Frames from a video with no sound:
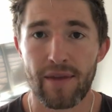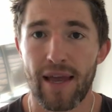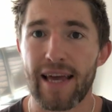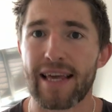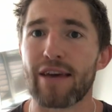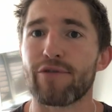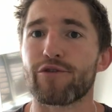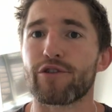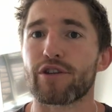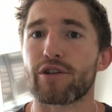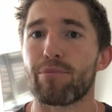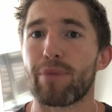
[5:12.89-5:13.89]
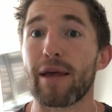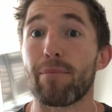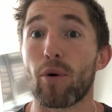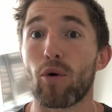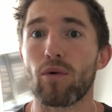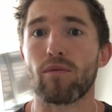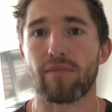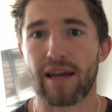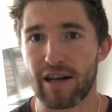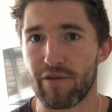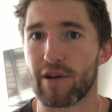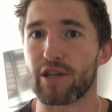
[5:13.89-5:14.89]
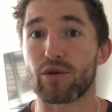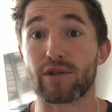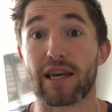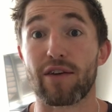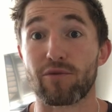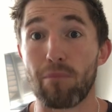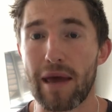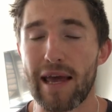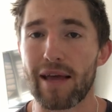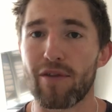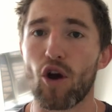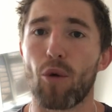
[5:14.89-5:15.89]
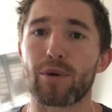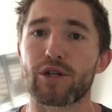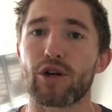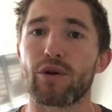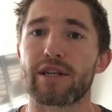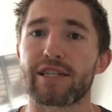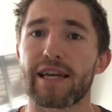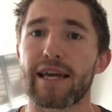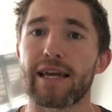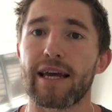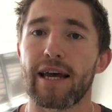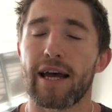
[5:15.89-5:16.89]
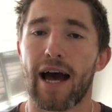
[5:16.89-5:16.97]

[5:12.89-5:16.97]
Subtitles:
It gives people, individuals, it gives me the opportunity